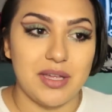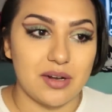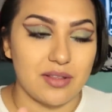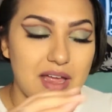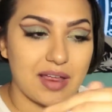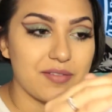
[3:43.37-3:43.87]

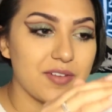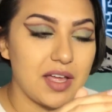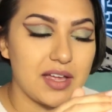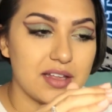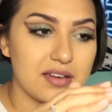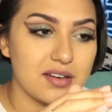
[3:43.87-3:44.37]
Mino live,
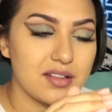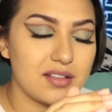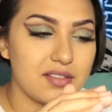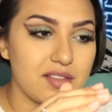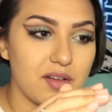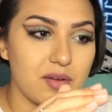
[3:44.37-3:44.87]
and
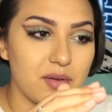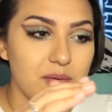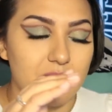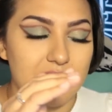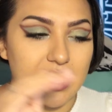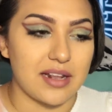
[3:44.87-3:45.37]

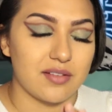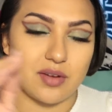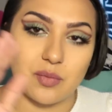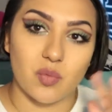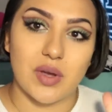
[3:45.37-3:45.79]
so again,